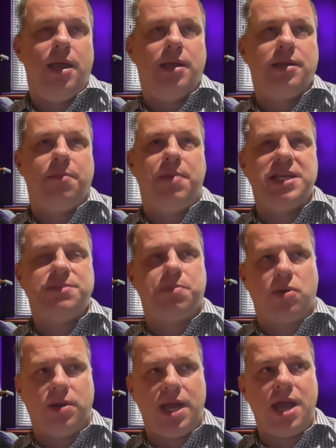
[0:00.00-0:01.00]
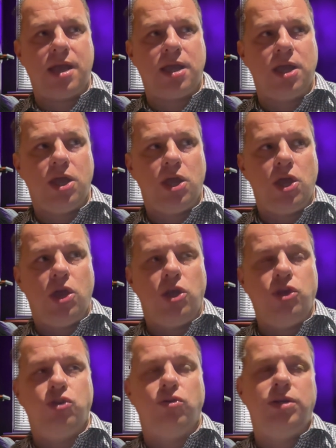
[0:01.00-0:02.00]
best product,
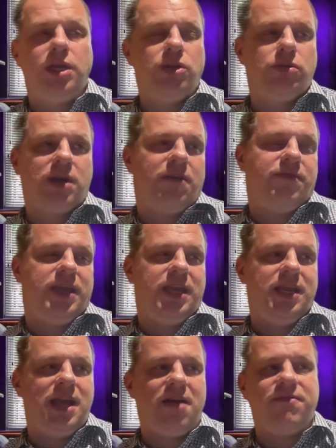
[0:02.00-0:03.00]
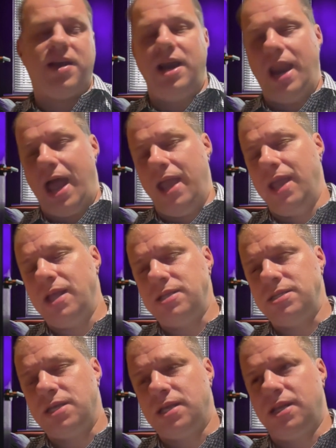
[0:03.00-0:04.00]
you need to have enough
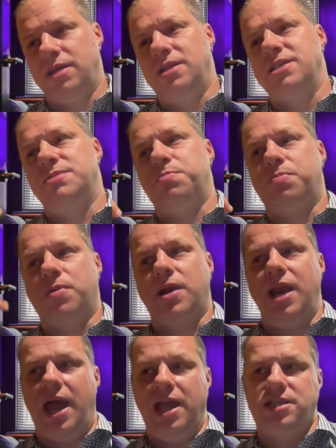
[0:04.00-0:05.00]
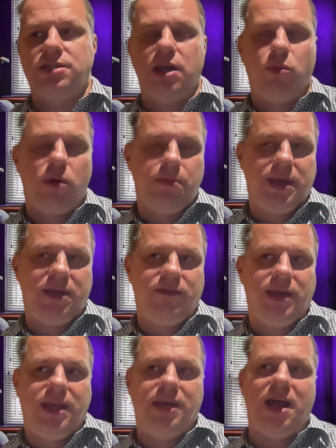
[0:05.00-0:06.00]
clients that these clients, they will be
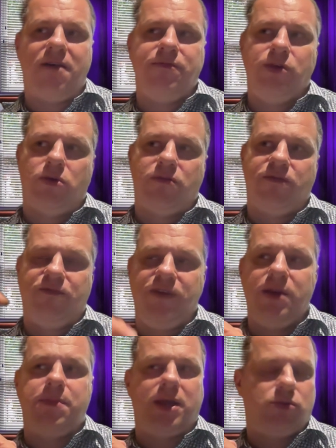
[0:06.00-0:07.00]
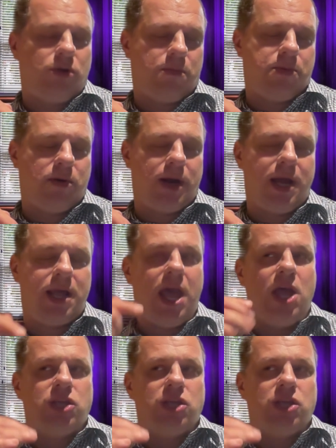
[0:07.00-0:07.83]
giving enough your feedback to your product.